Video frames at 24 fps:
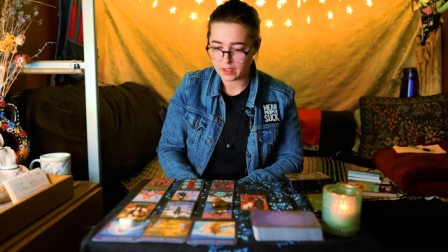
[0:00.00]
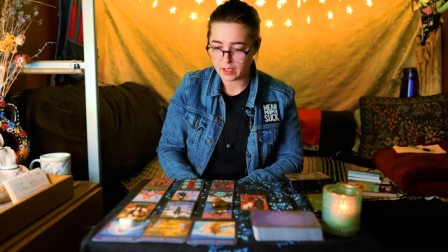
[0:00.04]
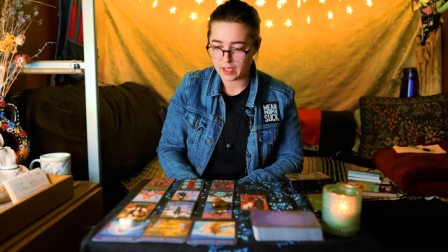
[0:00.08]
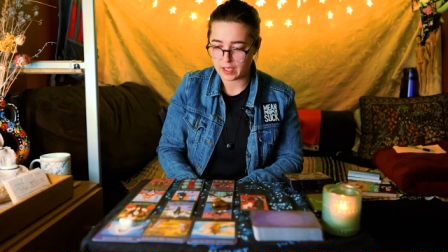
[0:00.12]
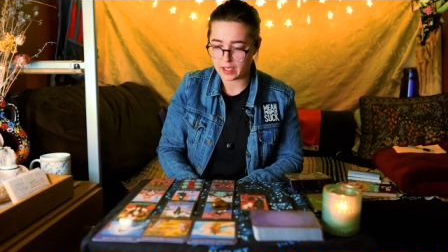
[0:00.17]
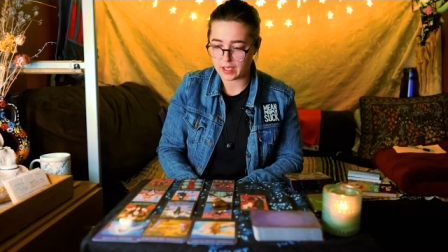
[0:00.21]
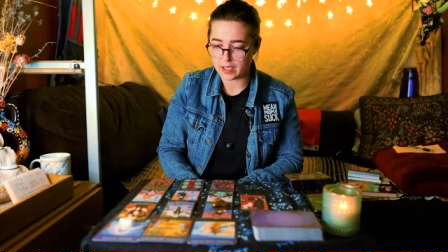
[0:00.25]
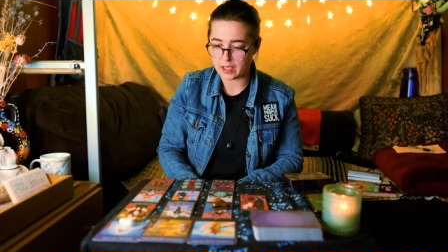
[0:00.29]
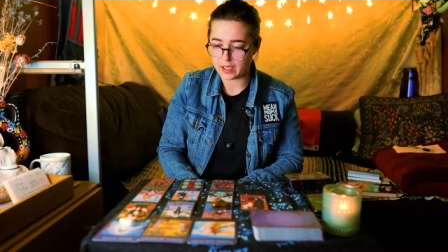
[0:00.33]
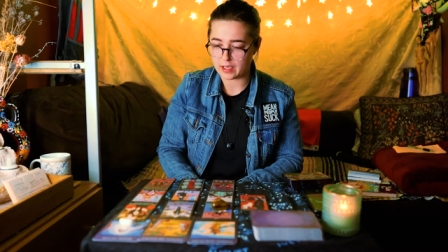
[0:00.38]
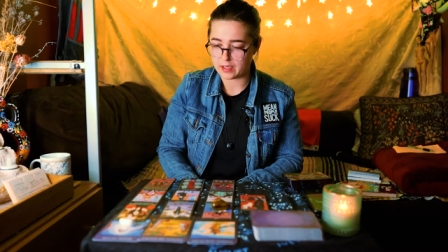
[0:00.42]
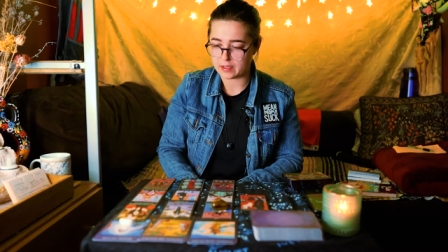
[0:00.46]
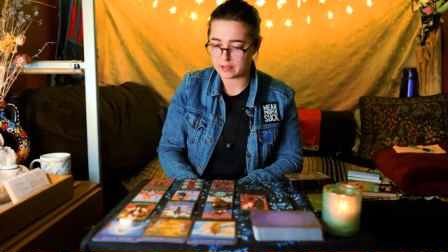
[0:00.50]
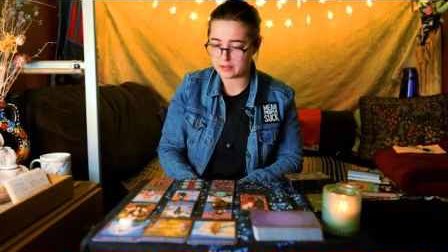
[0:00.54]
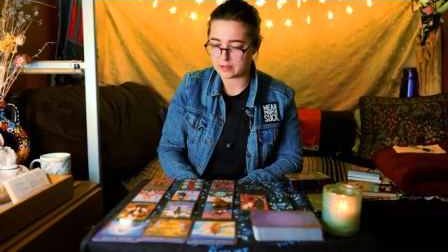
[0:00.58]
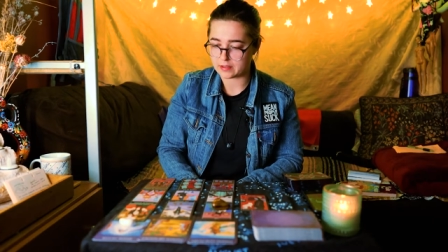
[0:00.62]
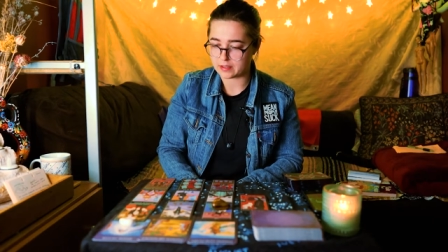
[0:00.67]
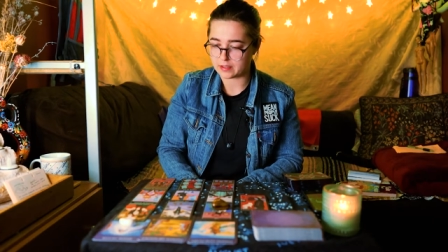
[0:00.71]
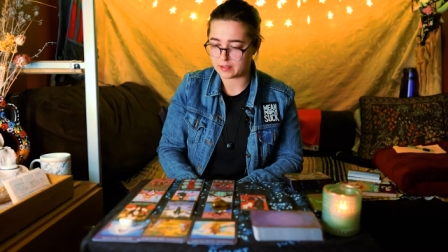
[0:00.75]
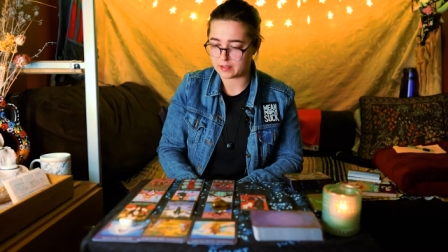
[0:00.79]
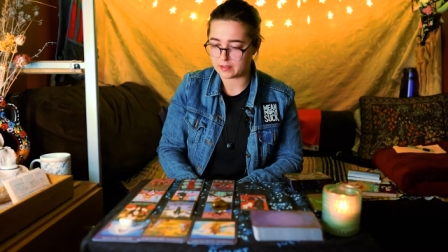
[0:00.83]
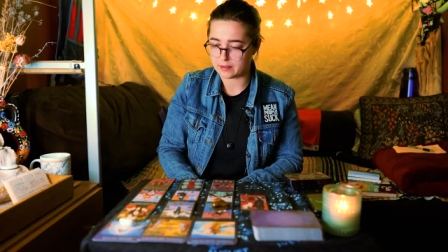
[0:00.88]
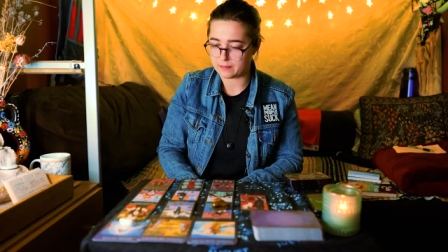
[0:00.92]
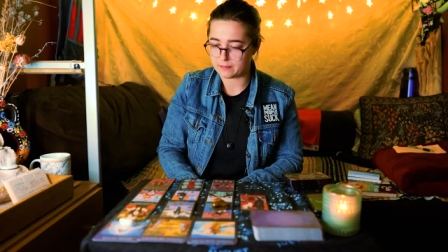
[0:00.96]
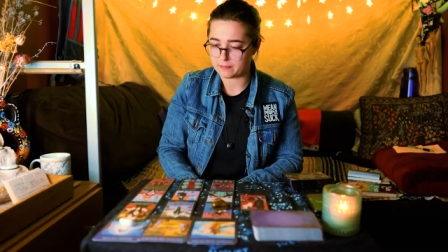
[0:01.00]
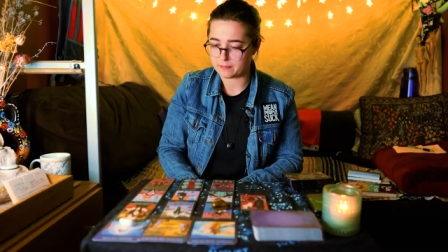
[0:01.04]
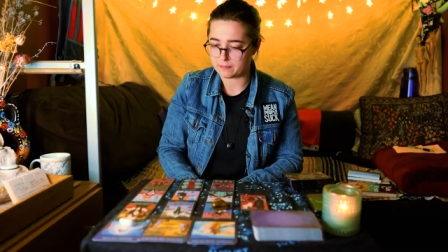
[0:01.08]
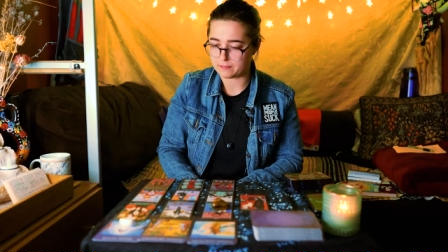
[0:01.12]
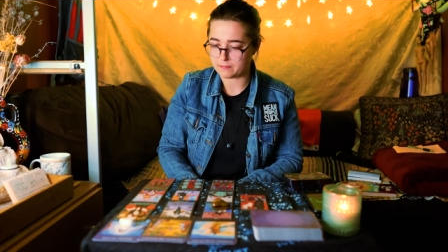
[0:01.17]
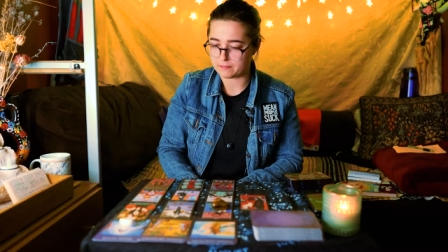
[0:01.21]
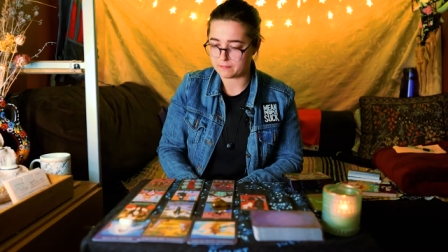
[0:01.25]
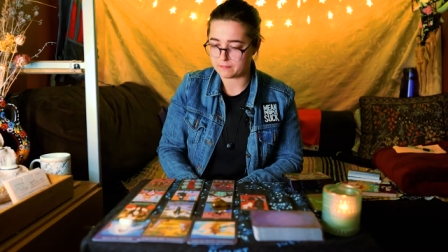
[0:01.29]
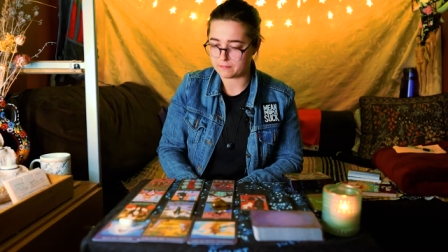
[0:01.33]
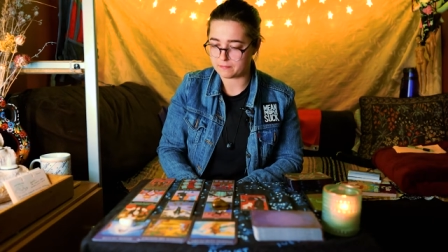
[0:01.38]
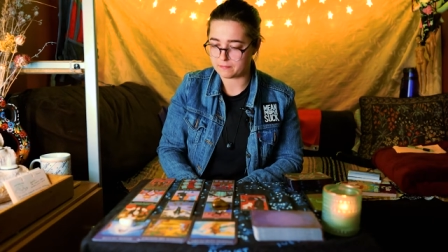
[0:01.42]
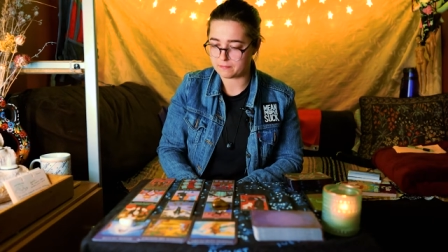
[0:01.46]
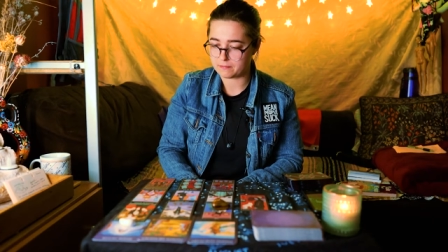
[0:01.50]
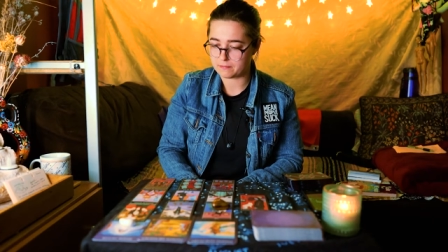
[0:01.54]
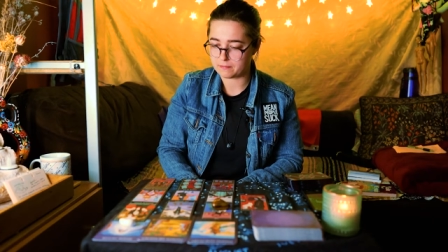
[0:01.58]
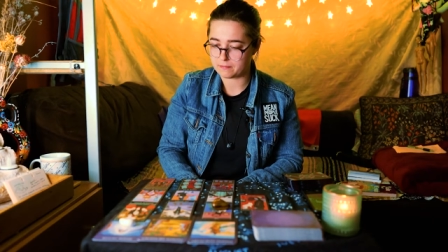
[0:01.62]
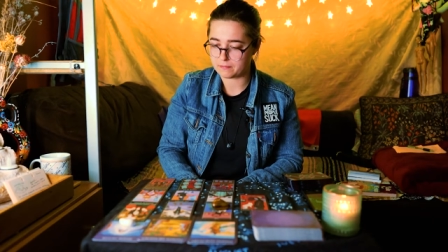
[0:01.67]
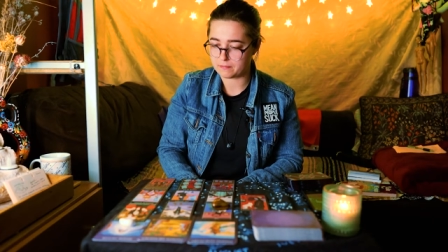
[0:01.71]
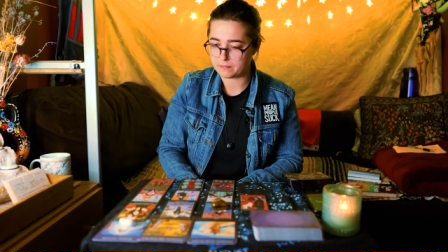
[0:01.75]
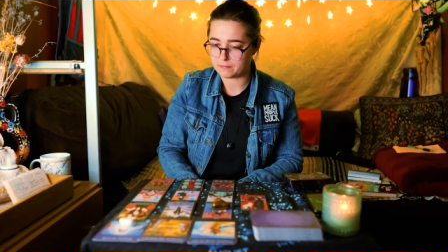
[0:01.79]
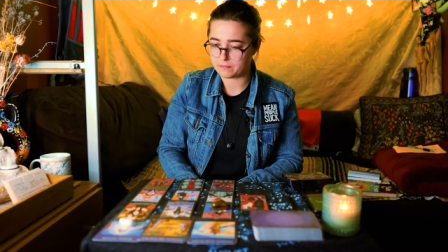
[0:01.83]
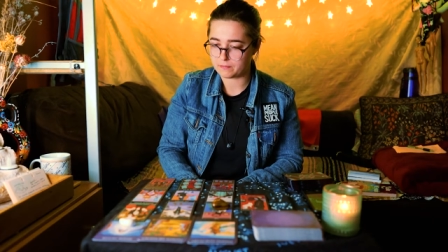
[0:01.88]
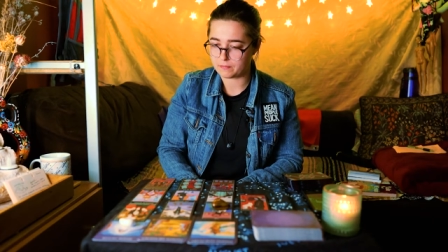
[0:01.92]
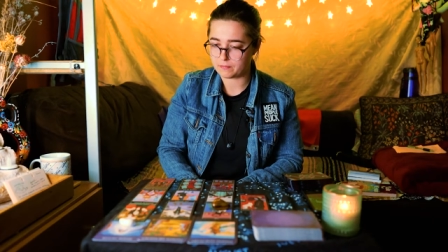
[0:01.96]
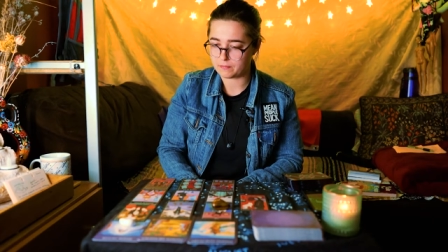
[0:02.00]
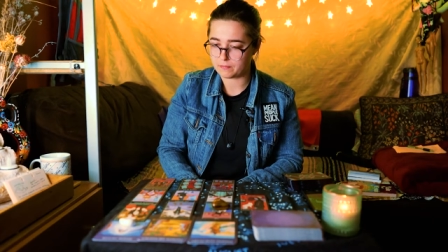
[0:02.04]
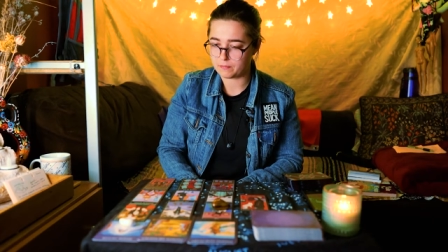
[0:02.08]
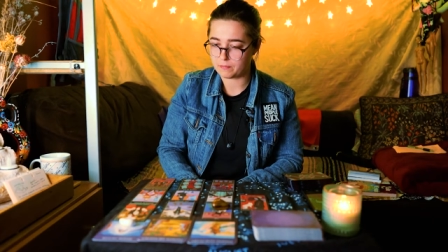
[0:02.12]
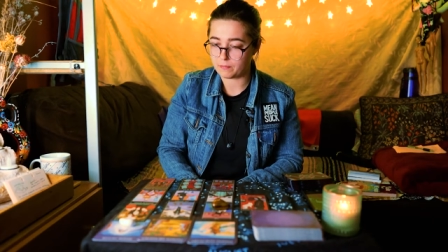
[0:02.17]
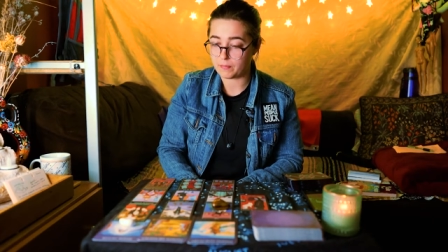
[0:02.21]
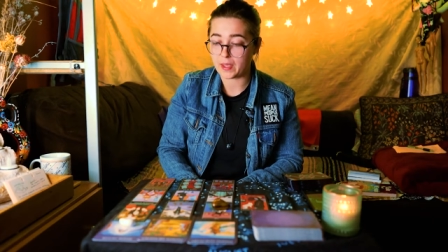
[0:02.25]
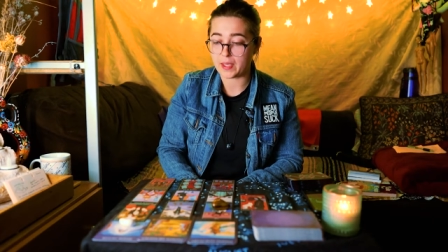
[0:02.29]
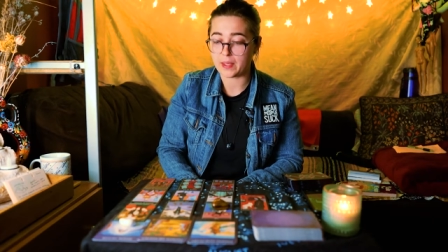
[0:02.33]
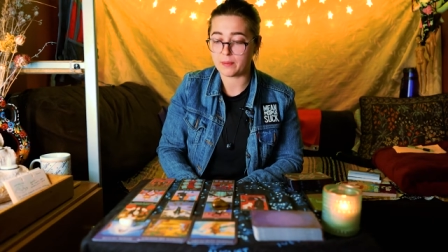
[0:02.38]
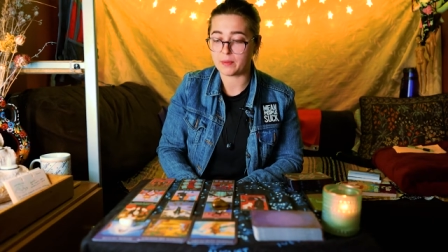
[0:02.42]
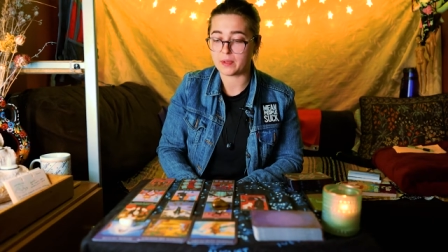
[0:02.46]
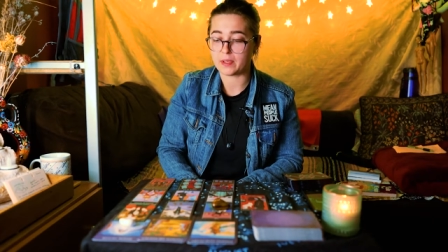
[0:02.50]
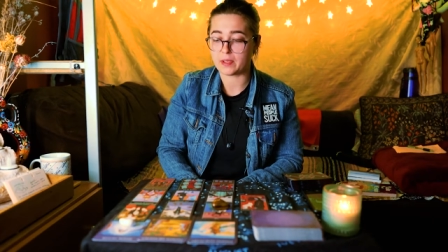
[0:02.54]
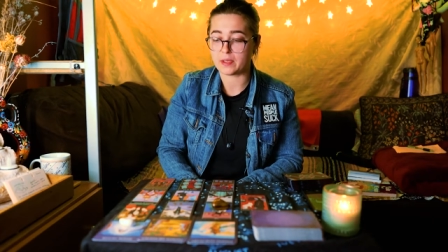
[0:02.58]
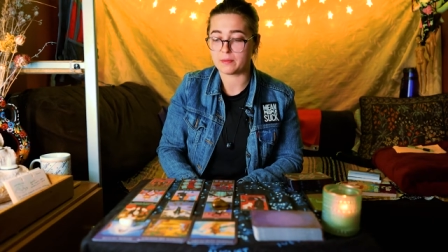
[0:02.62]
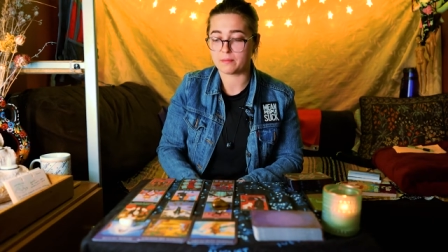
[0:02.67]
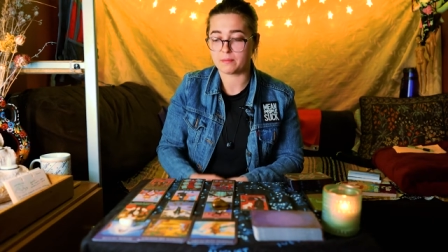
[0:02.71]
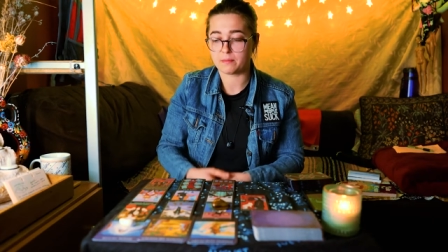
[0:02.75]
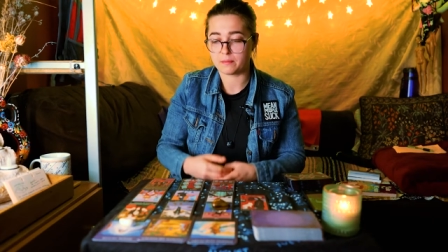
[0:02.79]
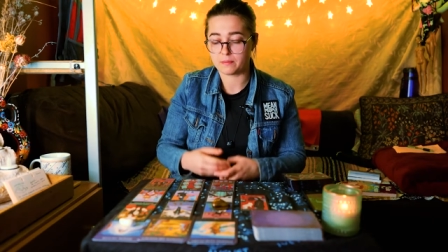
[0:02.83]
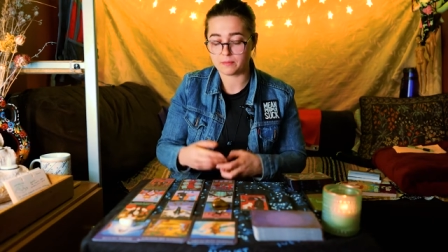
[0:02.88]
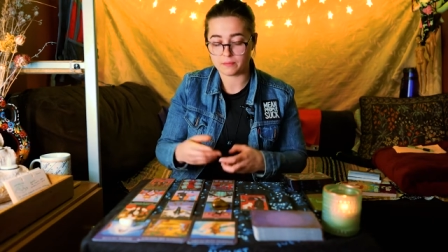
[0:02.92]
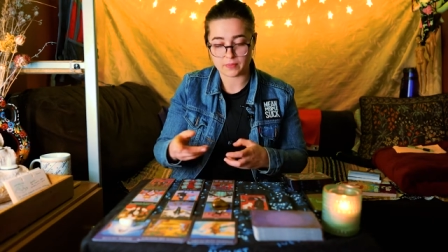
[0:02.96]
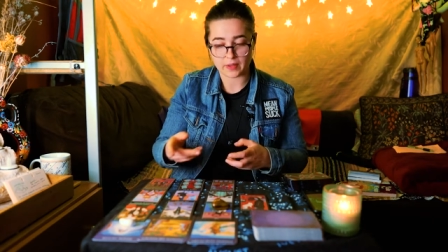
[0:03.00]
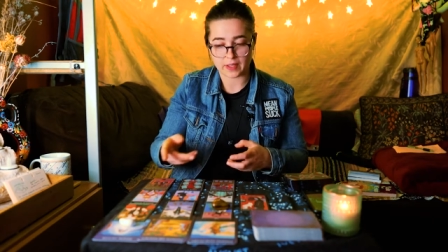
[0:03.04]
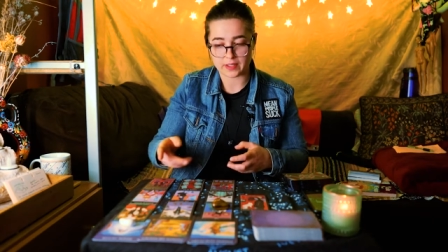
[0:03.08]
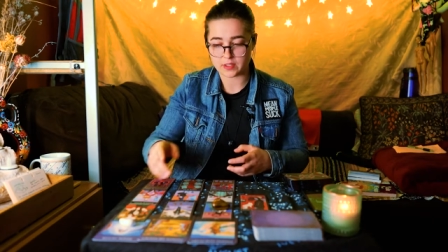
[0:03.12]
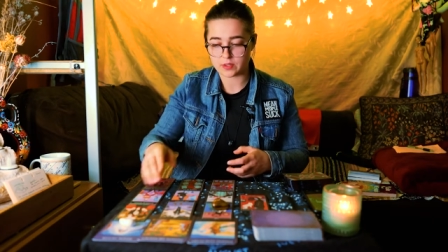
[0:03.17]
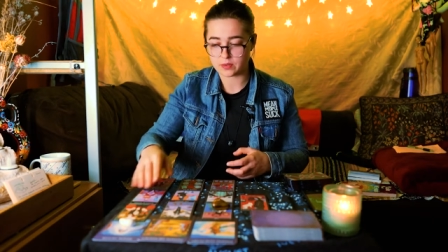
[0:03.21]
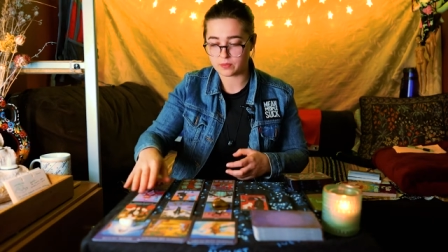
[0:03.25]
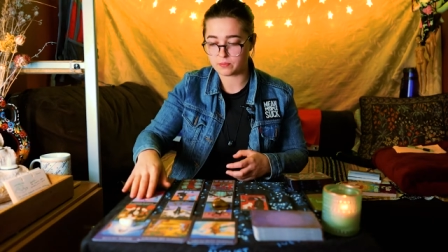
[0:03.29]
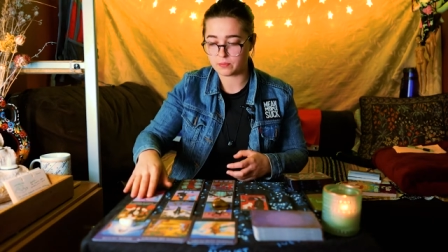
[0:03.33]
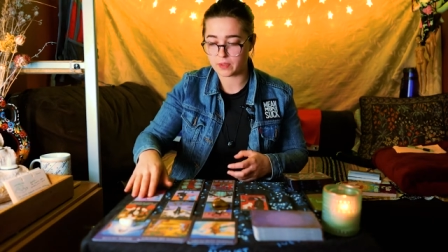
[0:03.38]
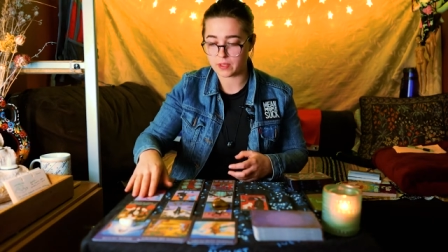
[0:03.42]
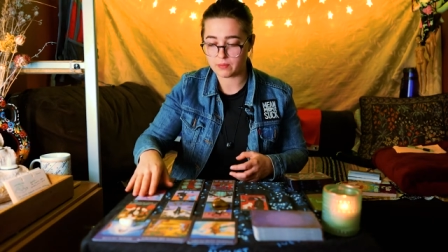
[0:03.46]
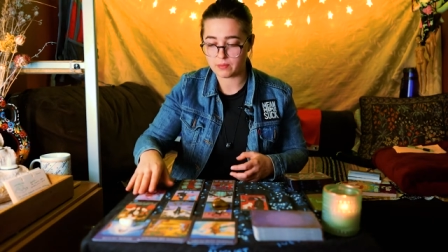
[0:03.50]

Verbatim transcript: And maybe that's